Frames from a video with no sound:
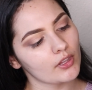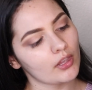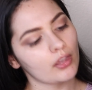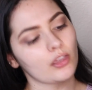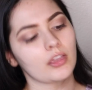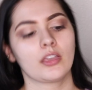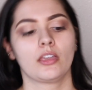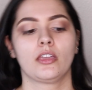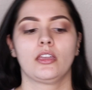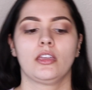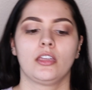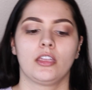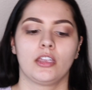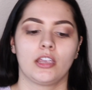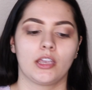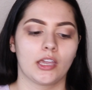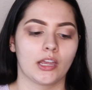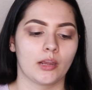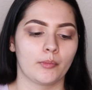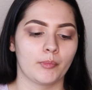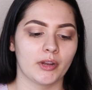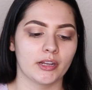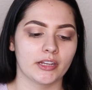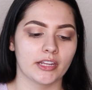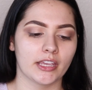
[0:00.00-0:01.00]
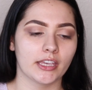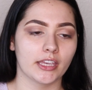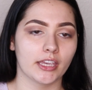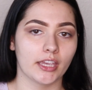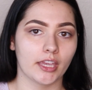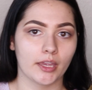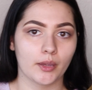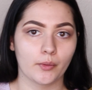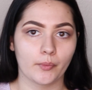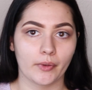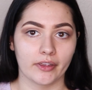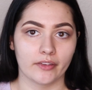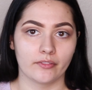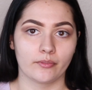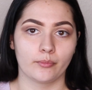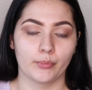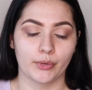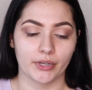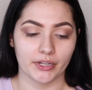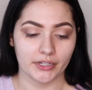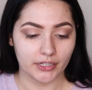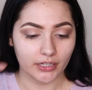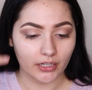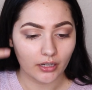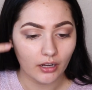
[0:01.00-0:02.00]
And I'm gonna take Heat Wave and
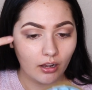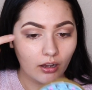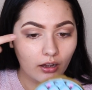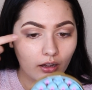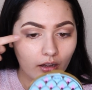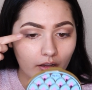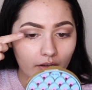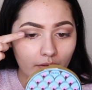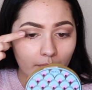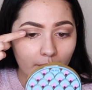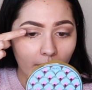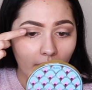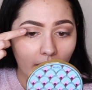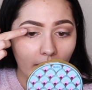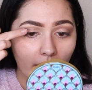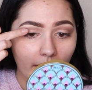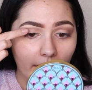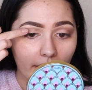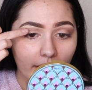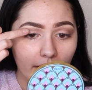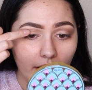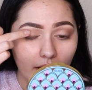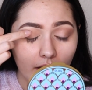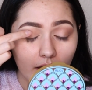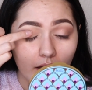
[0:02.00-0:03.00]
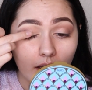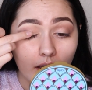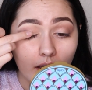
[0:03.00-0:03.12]
put it on my